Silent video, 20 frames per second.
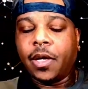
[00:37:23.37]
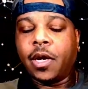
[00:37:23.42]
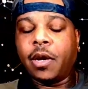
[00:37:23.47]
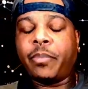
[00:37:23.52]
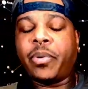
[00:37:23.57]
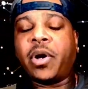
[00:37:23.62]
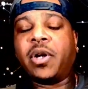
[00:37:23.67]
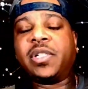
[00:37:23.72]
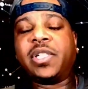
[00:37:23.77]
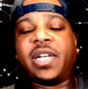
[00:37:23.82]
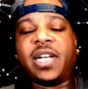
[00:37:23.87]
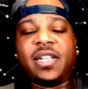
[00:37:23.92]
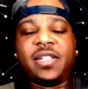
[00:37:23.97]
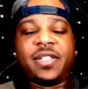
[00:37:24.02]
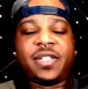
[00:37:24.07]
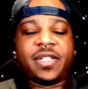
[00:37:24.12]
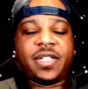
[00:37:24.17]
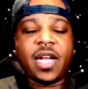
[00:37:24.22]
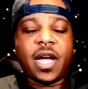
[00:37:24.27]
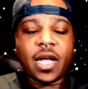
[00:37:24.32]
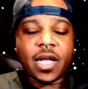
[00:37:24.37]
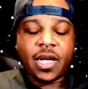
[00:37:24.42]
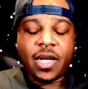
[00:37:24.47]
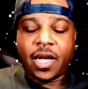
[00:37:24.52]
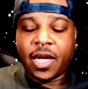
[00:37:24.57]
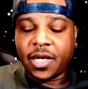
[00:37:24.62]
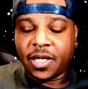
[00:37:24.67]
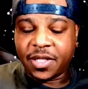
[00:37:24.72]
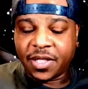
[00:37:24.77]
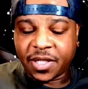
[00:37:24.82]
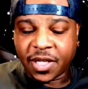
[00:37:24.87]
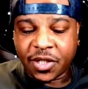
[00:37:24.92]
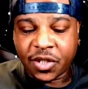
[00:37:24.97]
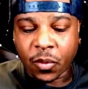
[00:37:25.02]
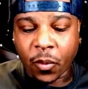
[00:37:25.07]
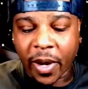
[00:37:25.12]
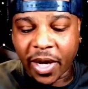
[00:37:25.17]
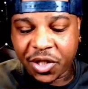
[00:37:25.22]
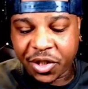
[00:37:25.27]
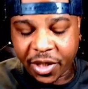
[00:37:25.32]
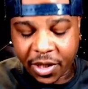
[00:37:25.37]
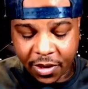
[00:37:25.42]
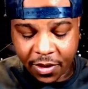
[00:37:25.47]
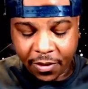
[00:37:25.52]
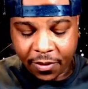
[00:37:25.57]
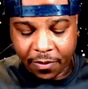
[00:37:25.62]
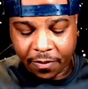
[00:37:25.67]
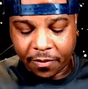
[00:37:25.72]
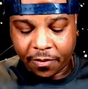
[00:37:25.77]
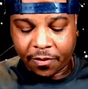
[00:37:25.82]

Your person is stuck in a situation